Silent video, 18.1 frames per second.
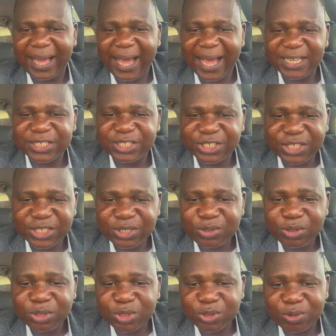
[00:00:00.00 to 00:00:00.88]
As
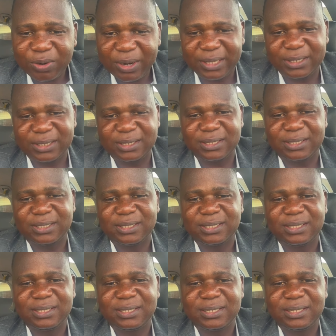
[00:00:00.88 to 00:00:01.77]
Jesus Christ,
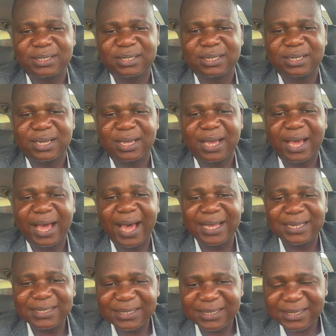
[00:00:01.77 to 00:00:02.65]

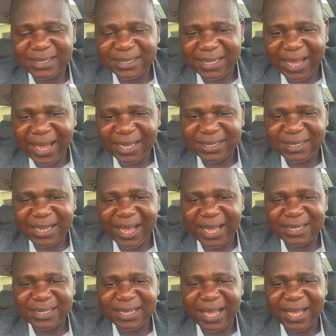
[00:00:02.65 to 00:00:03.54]
as as
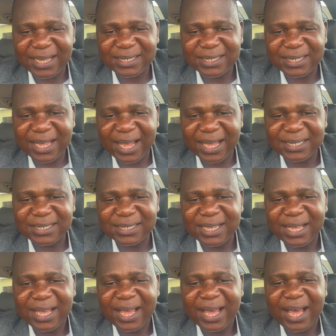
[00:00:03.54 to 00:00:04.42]
as as as